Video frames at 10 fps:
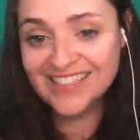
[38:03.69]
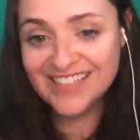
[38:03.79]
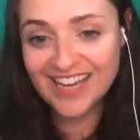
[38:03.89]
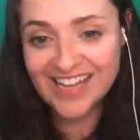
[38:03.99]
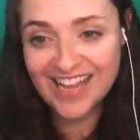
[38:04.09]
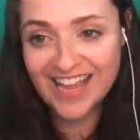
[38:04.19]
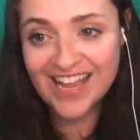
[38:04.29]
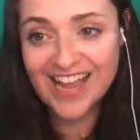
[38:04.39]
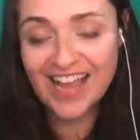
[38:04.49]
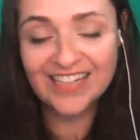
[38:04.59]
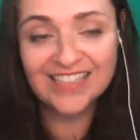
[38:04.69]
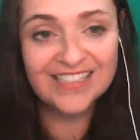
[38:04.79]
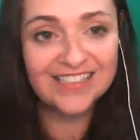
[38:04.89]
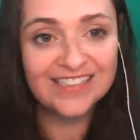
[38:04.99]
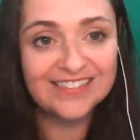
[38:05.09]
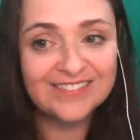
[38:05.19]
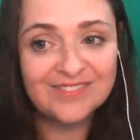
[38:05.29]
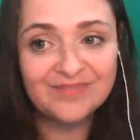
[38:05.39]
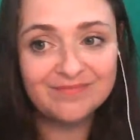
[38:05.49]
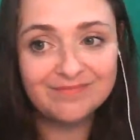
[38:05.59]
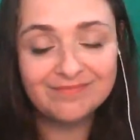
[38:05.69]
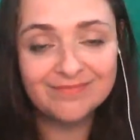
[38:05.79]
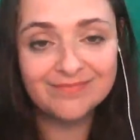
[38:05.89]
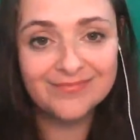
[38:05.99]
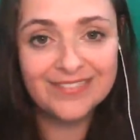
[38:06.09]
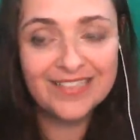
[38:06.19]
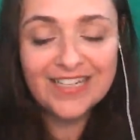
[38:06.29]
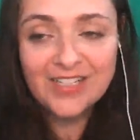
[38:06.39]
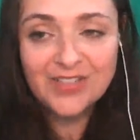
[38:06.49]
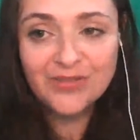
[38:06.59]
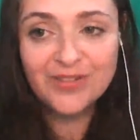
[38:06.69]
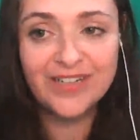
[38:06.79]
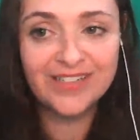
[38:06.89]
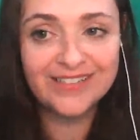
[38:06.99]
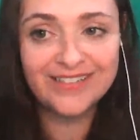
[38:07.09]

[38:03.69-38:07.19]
Take care and enjoy.